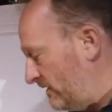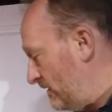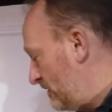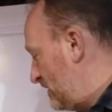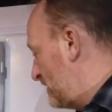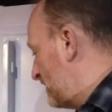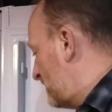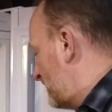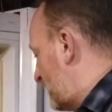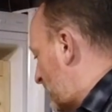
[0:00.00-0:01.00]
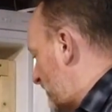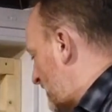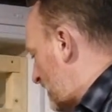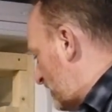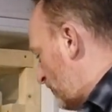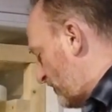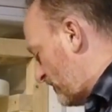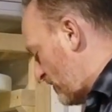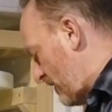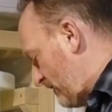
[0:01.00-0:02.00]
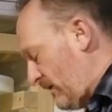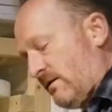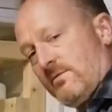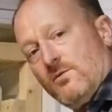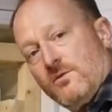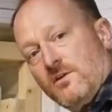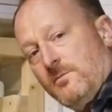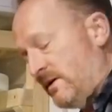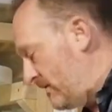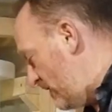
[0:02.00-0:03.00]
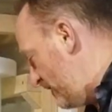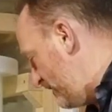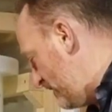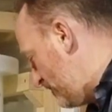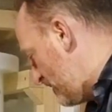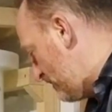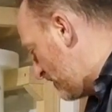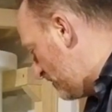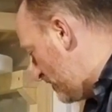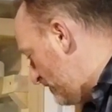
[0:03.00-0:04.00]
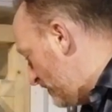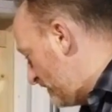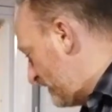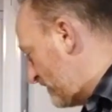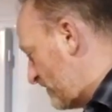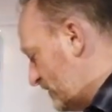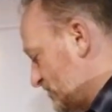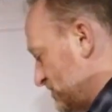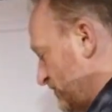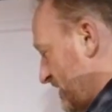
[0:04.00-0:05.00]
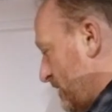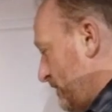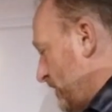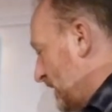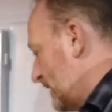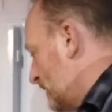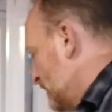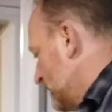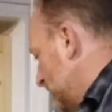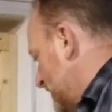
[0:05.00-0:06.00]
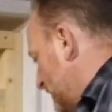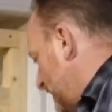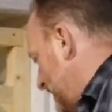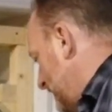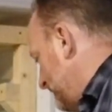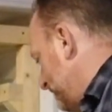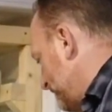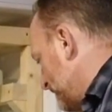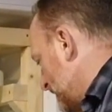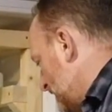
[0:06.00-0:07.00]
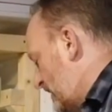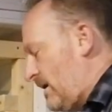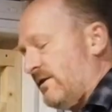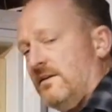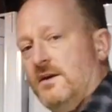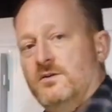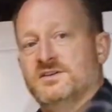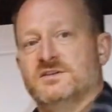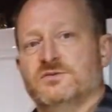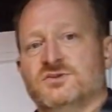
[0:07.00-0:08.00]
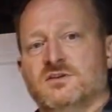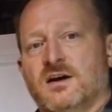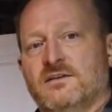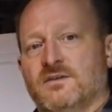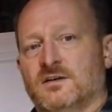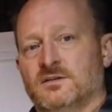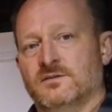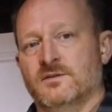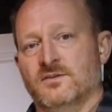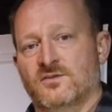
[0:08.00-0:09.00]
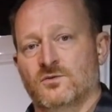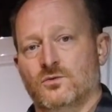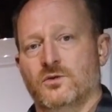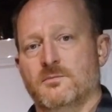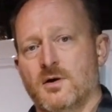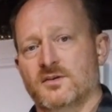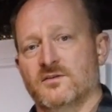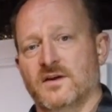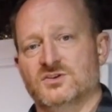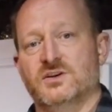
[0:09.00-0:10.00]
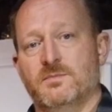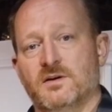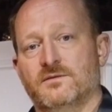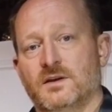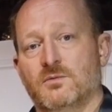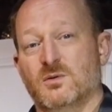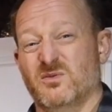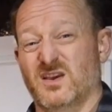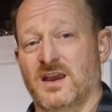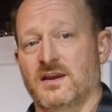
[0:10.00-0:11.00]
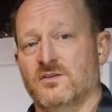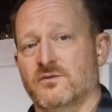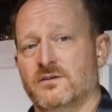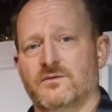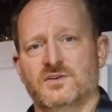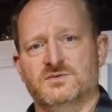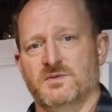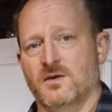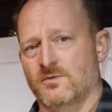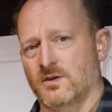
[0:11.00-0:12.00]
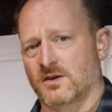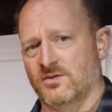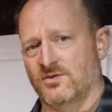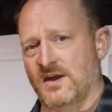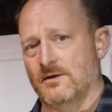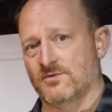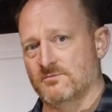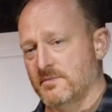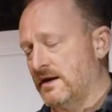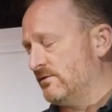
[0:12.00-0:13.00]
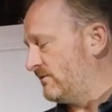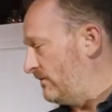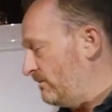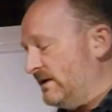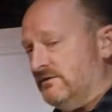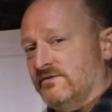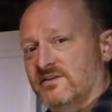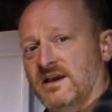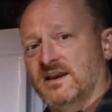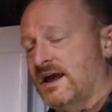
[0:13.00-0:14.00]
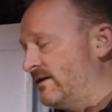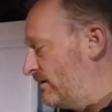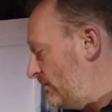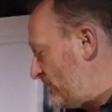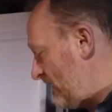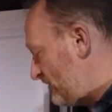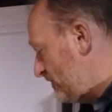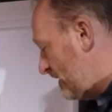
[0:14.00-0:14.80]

to, to get it round. It was a tight fit, it was always going to be a tight fit. There was never going to be a perfect solution without buying. Um, the, I think the only solution I ever saw that might have actually perfectly worked was a catering fridge, but those were like a thousand pounds for them, even secondhand they were a thousand